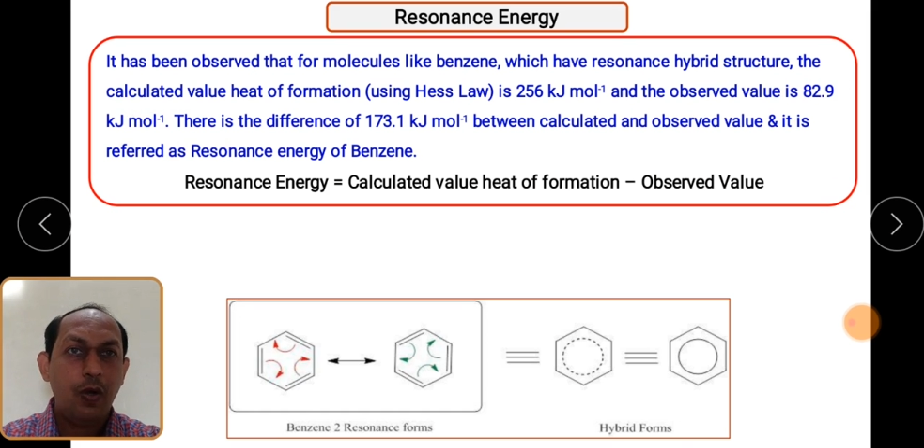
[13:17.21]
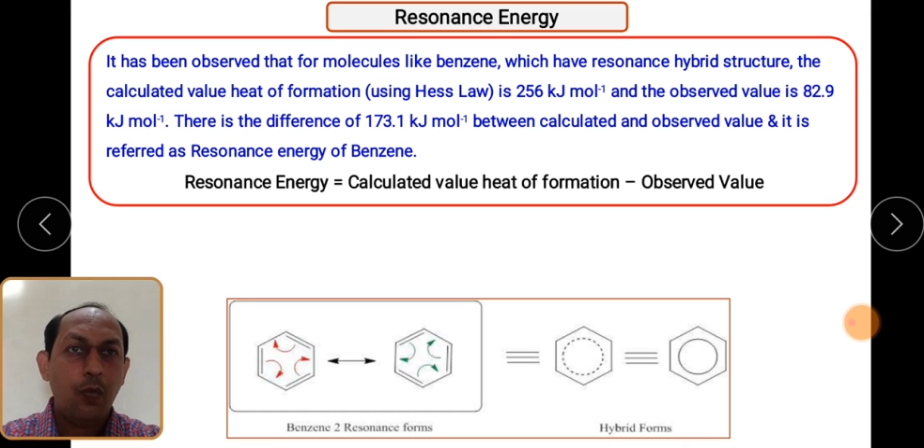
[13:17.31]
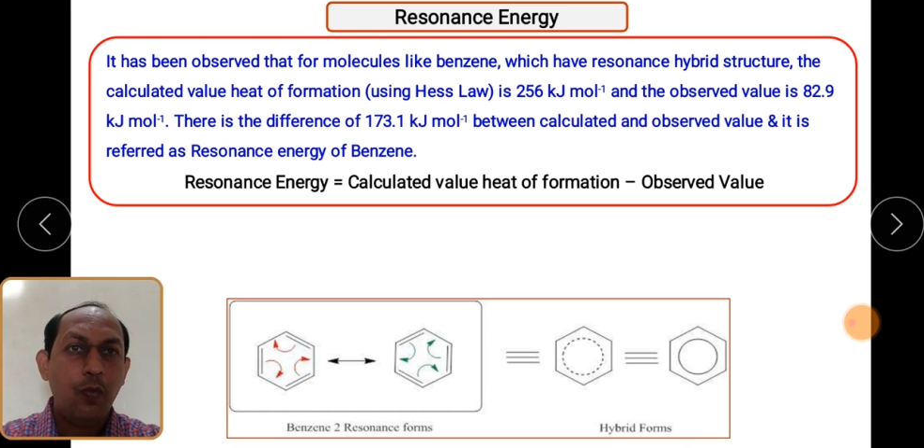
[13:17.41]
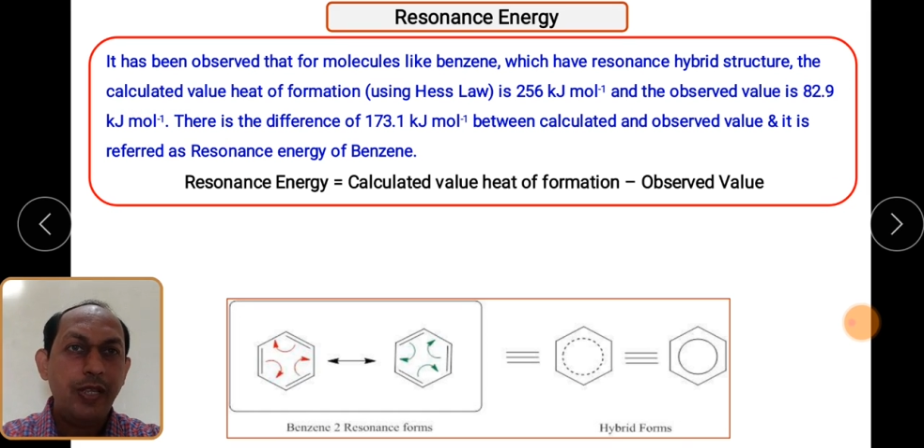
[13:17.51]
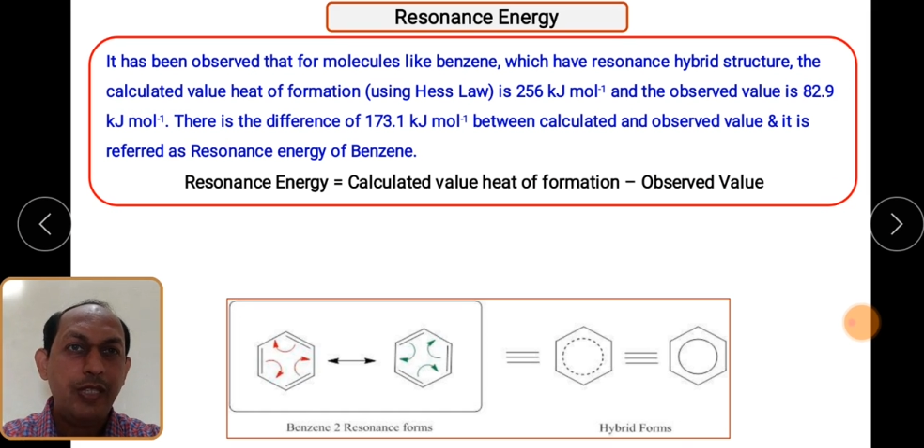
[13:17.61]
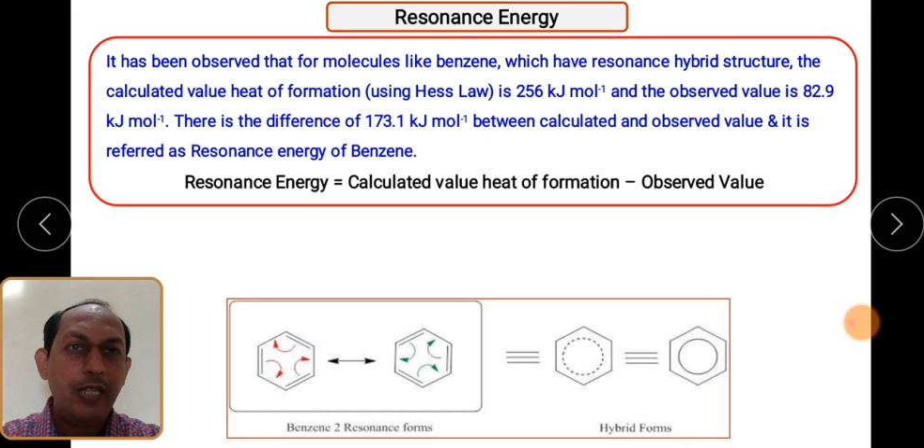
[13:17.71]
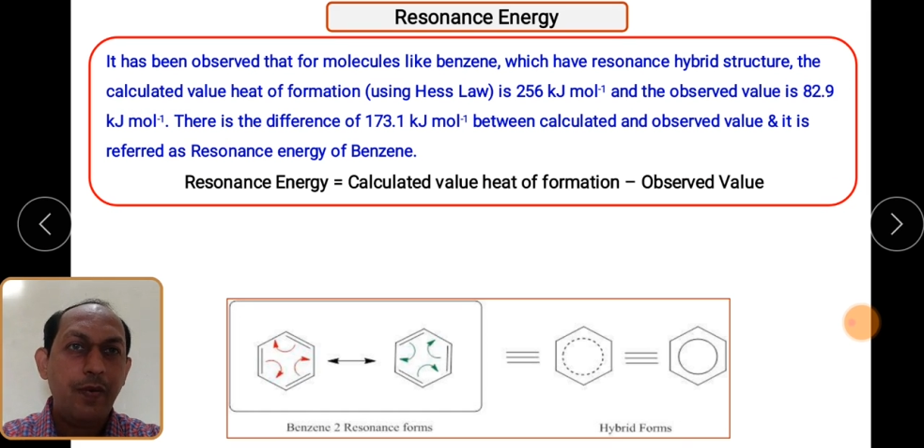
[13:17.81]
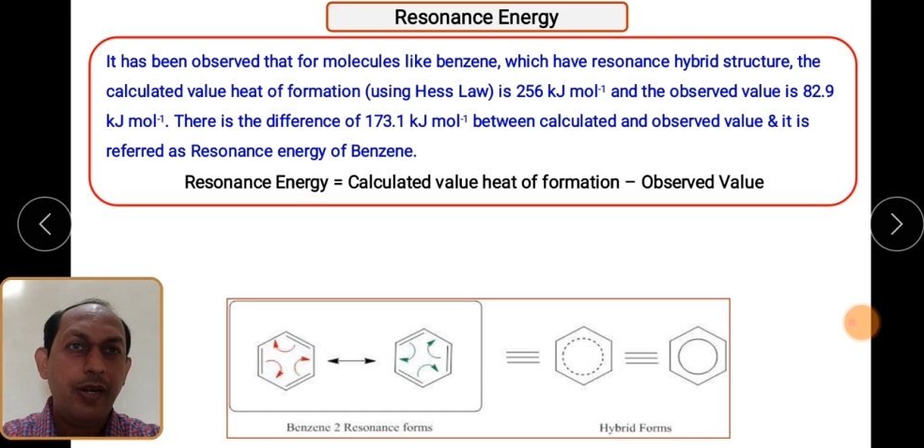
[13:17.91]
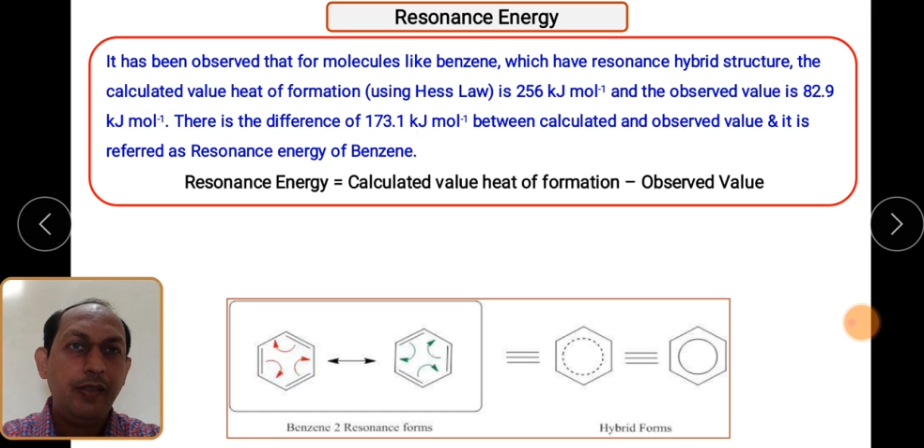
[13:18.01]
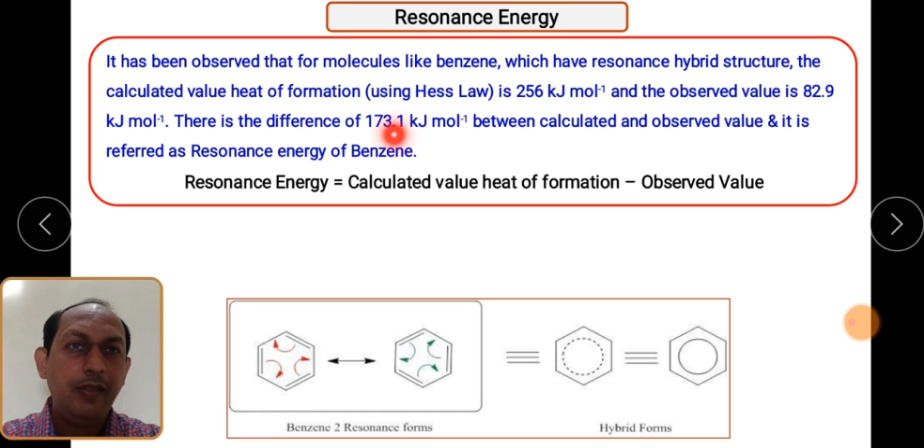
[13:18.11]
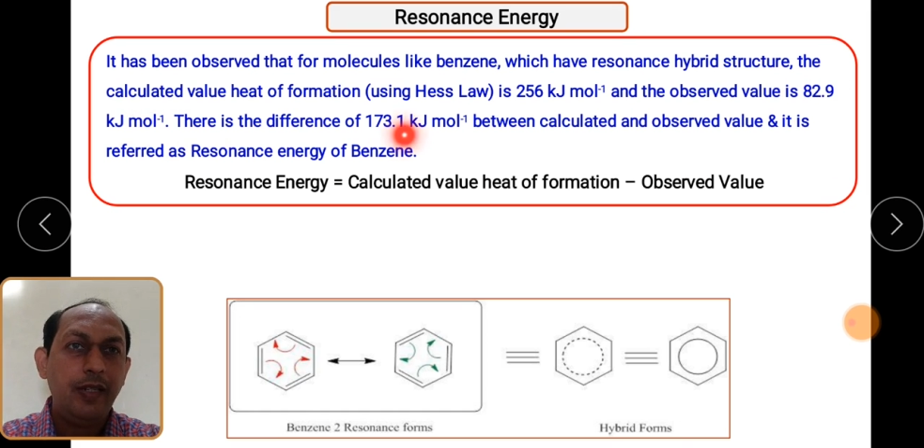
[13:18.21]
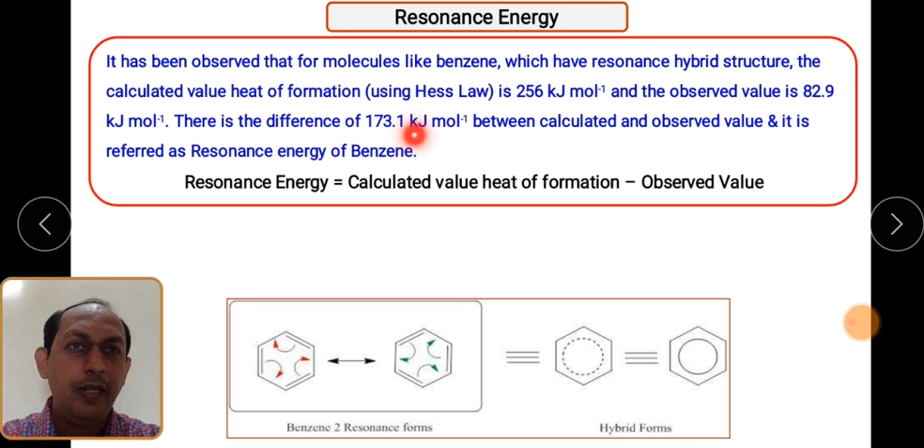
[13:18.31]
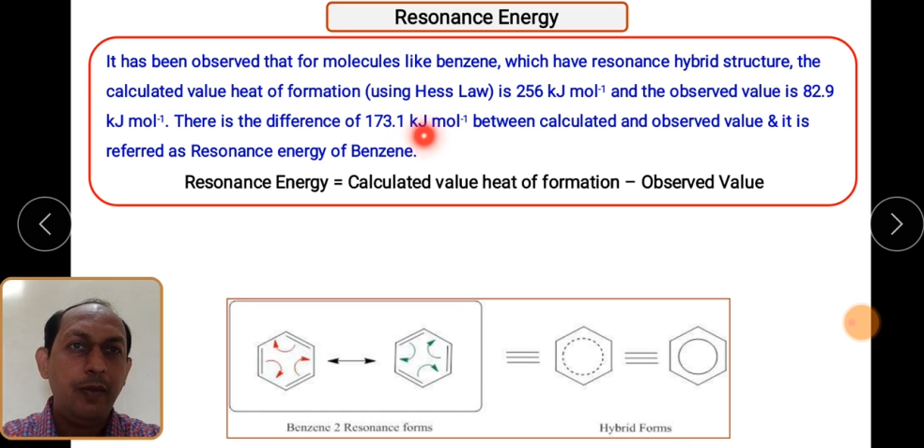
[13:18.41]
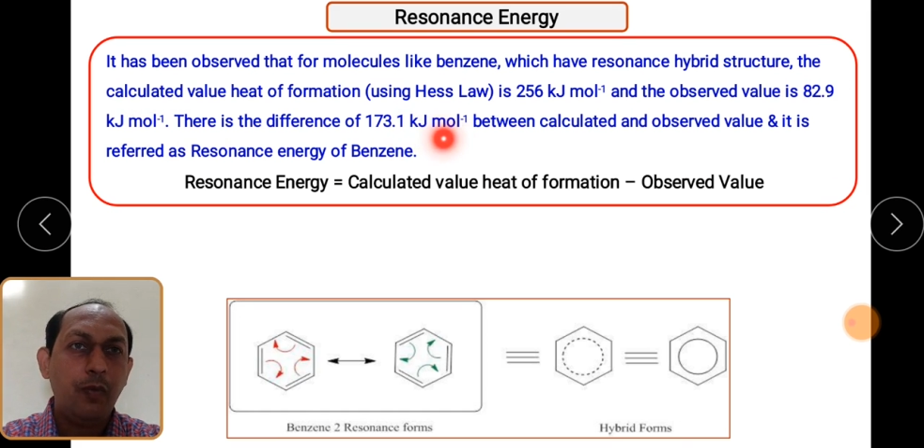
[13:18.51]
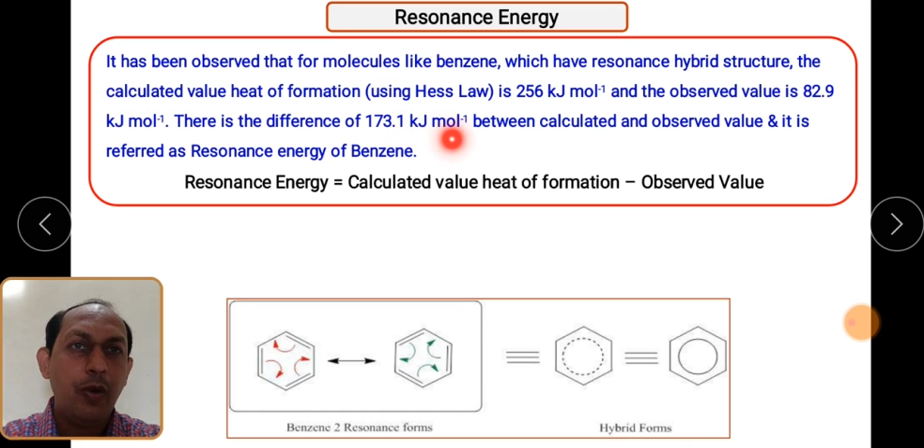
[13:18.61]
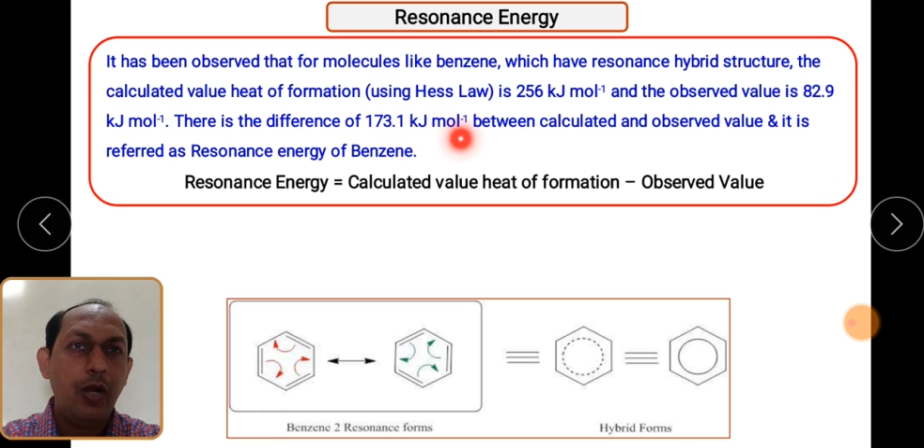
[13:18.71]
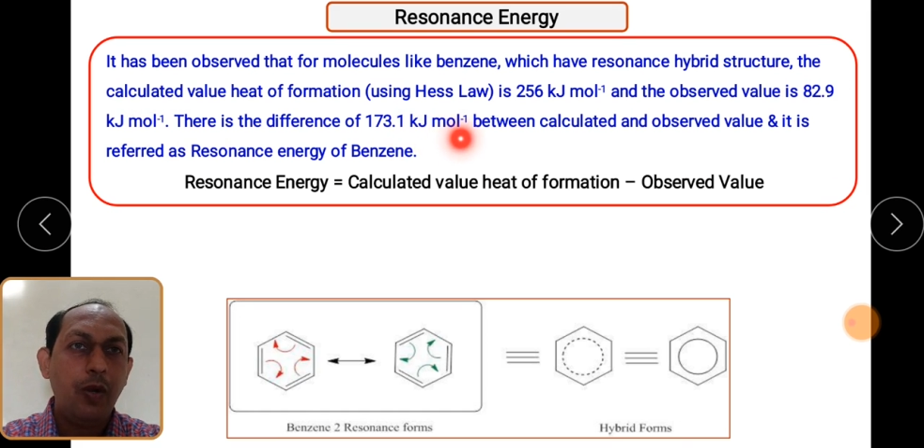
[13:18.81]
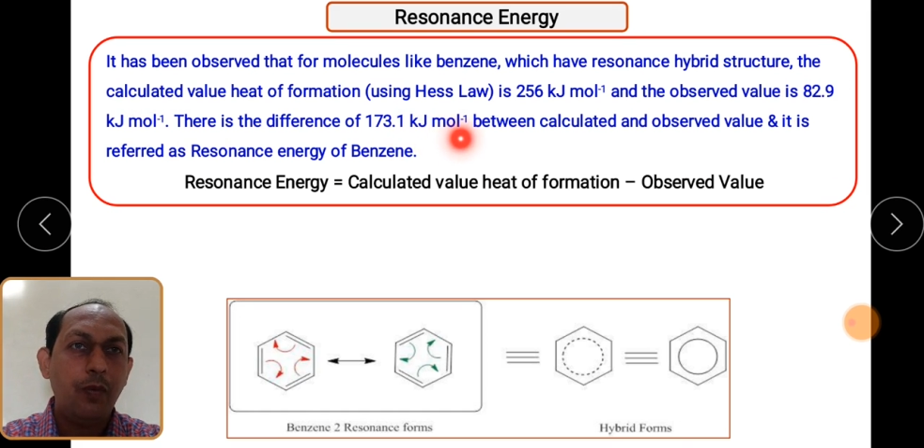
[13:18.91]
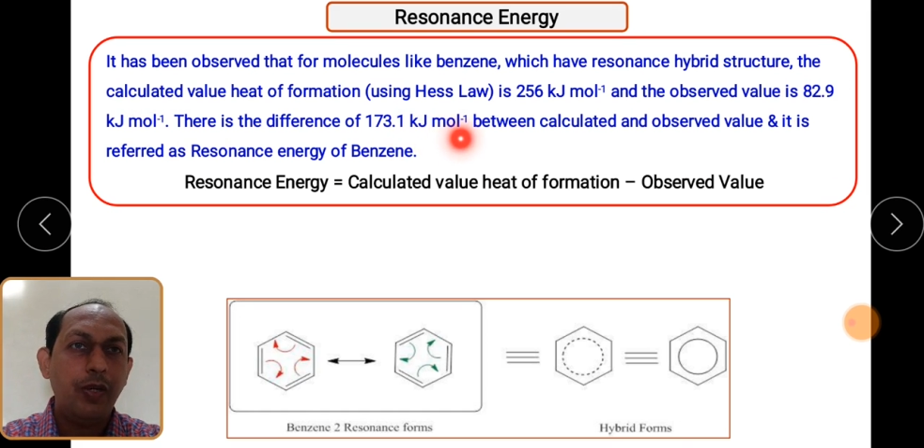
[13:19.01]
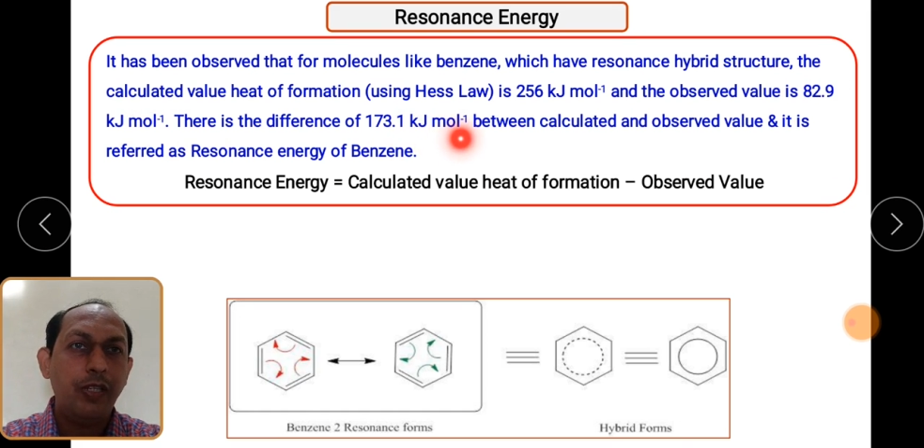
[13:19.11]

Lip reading: 173.1